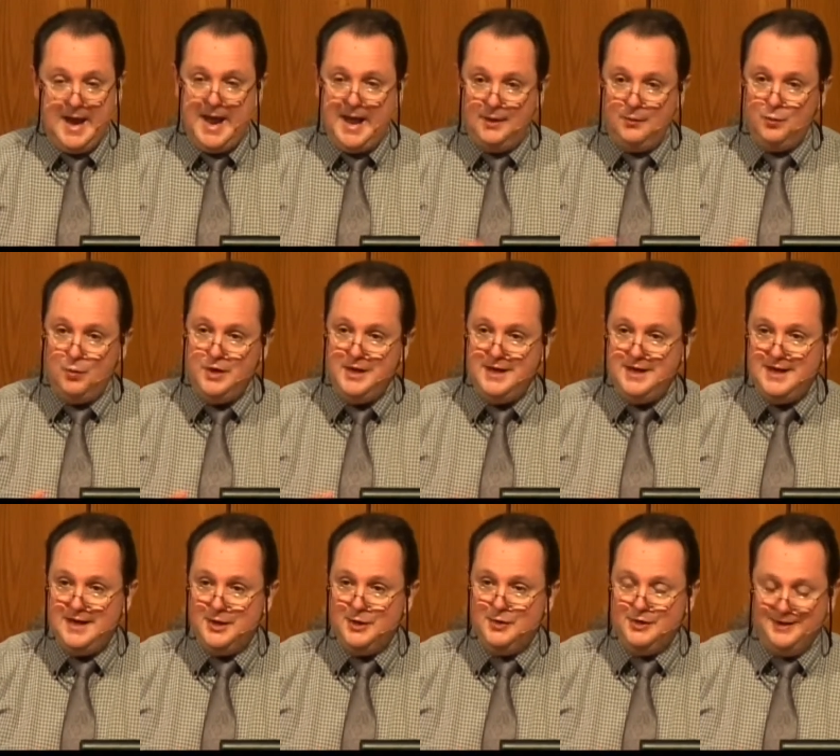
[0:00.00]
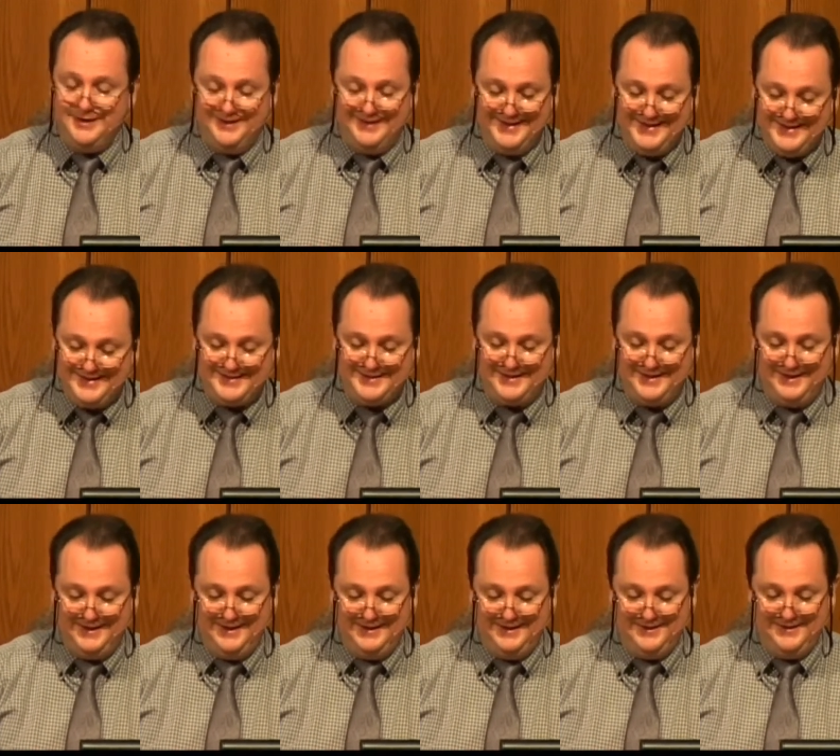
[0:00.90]
And we here in
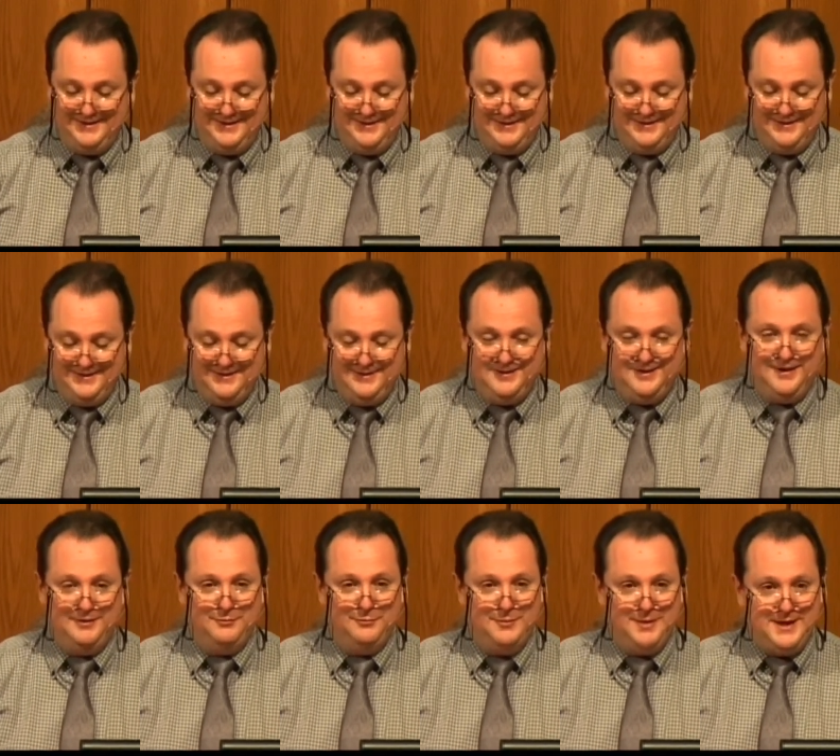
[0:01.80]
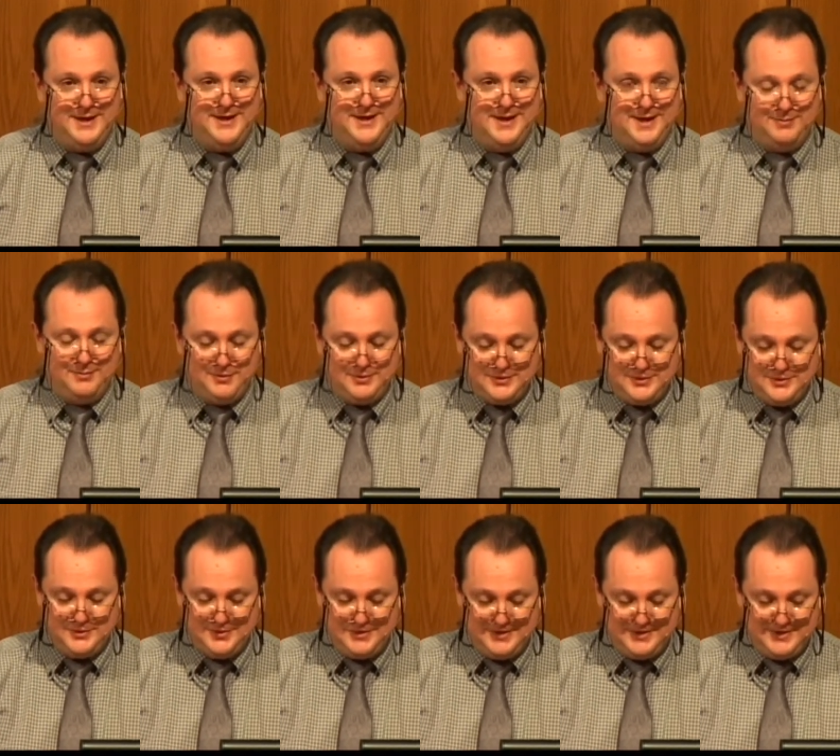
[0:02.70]
Lakeside have many
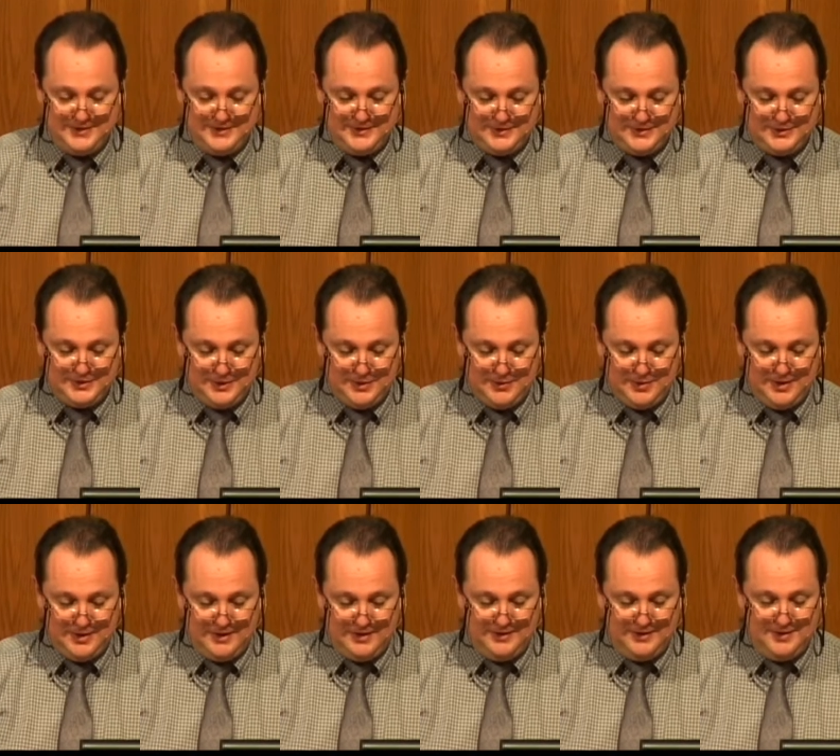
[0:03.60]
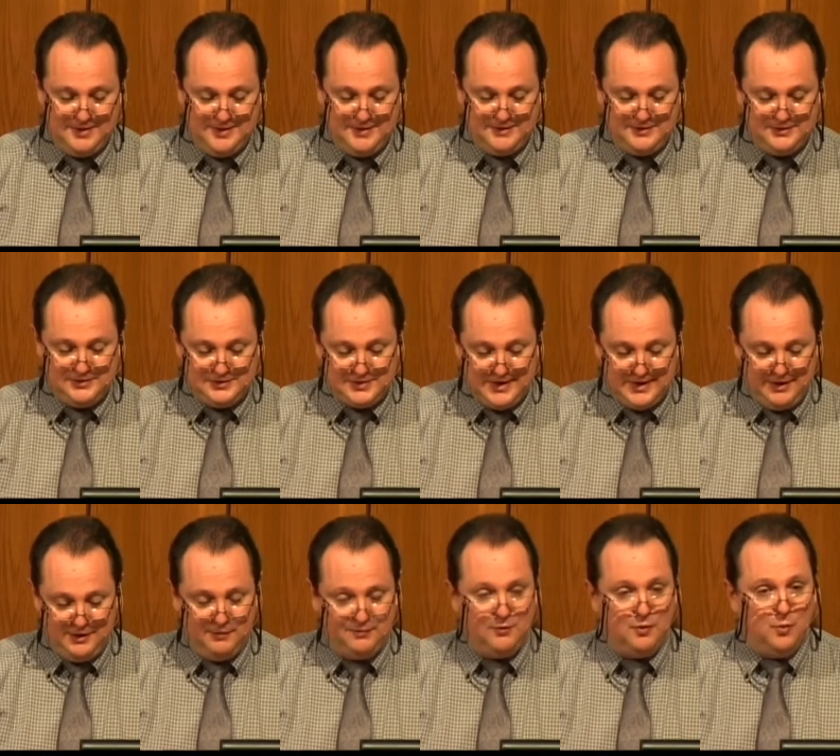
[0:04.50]
opportunities to show our
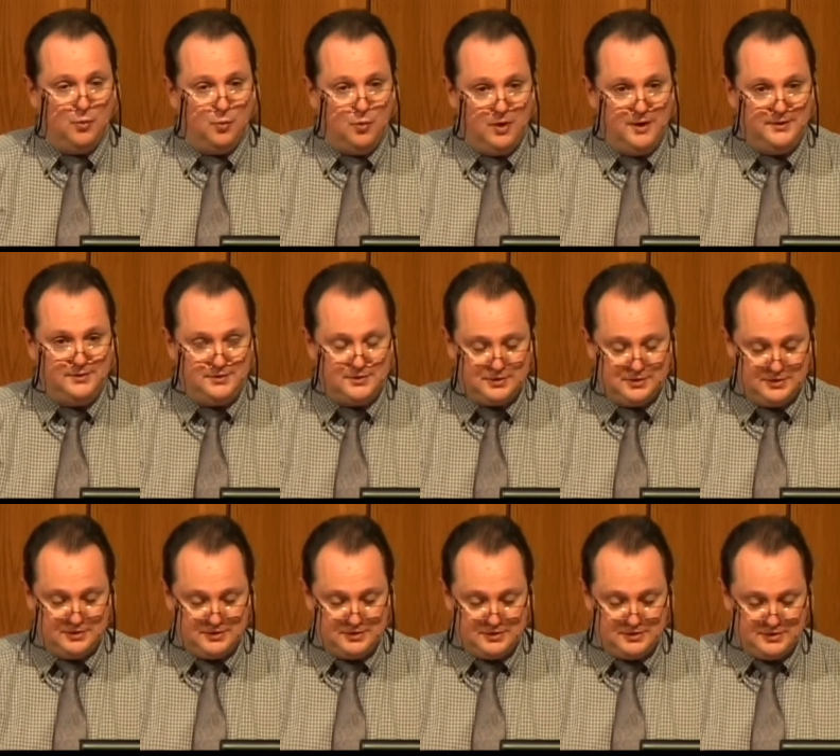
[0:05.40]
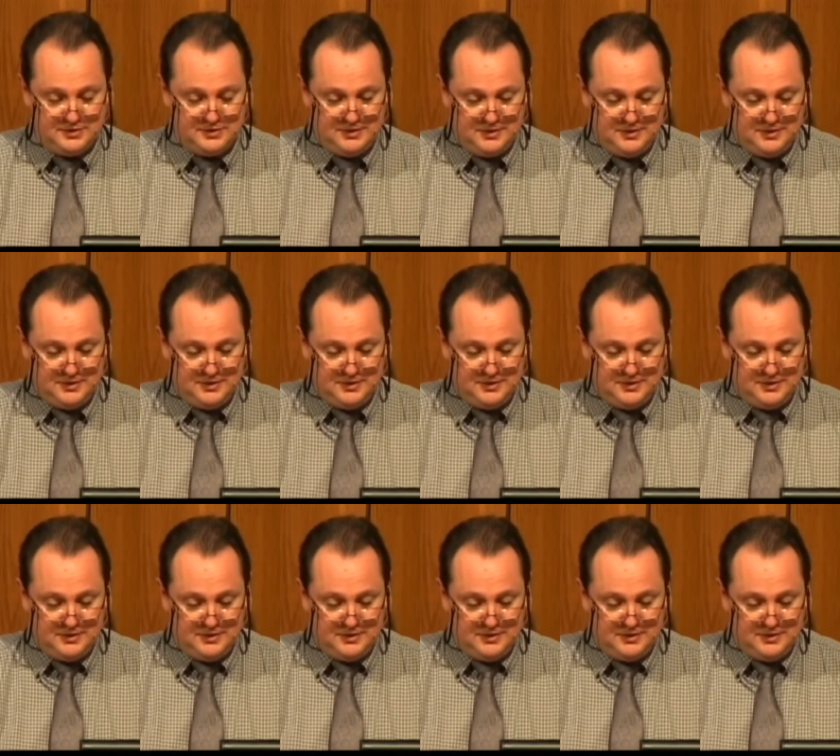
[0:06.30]
desire for one church